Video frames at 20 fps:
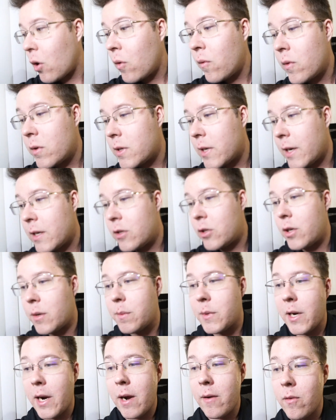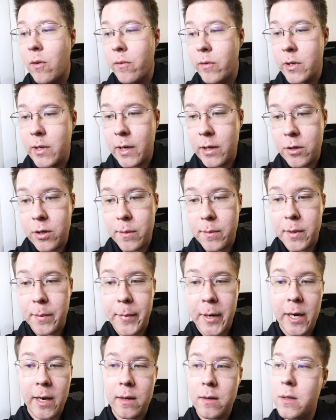oversized chips. I have oversized chips on
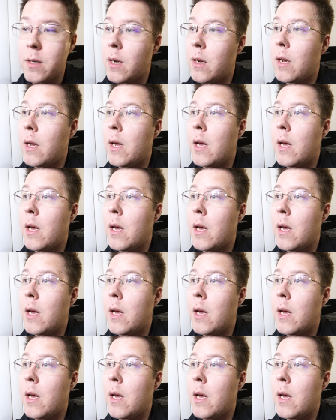my desk.